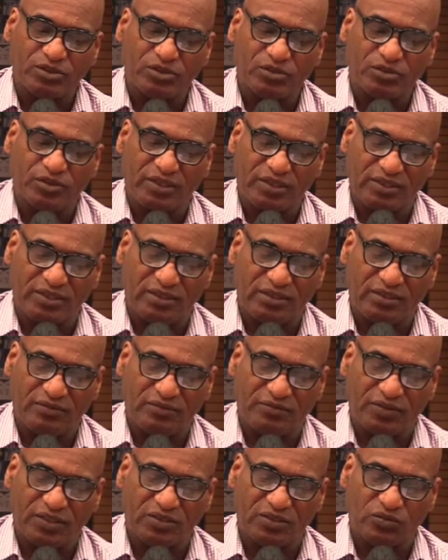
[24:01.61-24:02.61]
knew
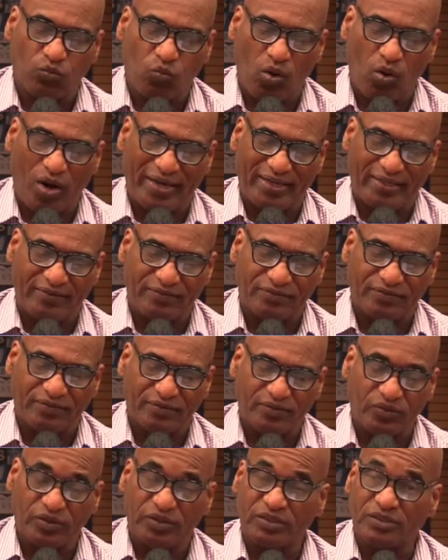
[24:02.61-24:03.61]
Eve, his wife.
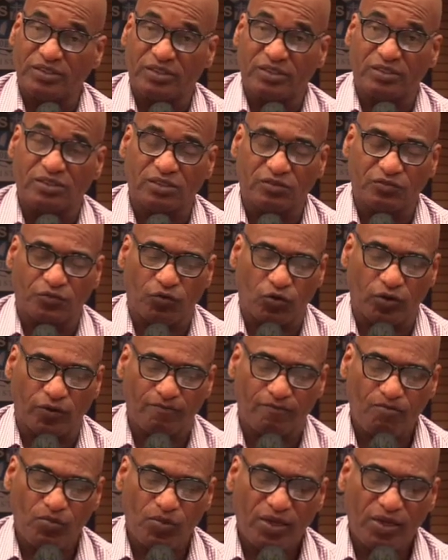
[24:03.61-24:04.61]
We're in Genesis 4.
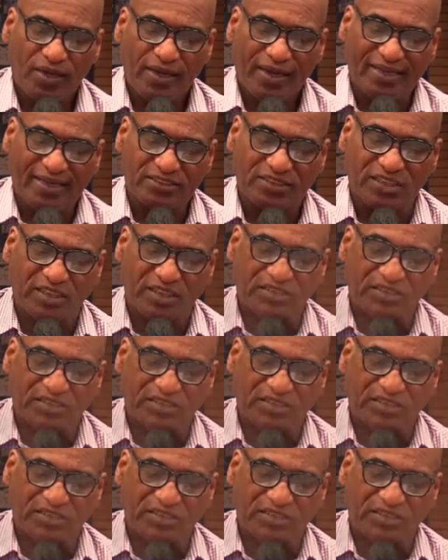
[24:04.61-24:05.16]
And she